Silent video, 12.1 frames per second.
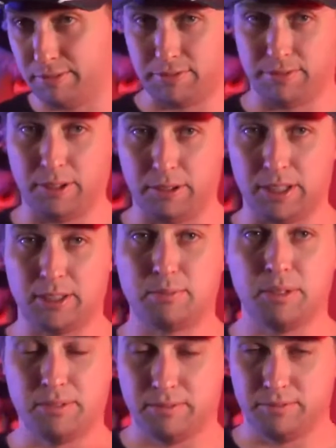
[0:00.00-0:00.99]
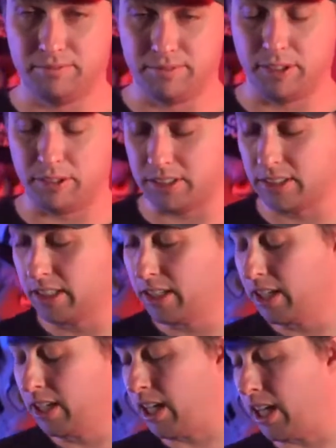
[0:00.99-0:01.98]
focus, but focus.
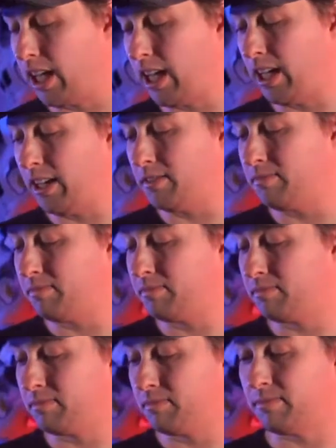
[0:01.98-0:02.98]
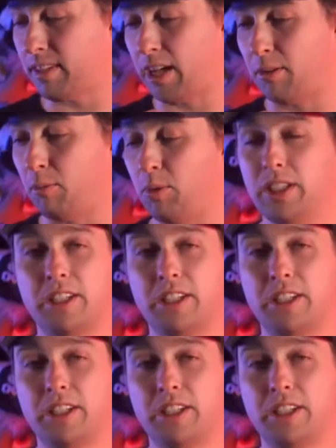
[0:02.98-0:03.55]
What I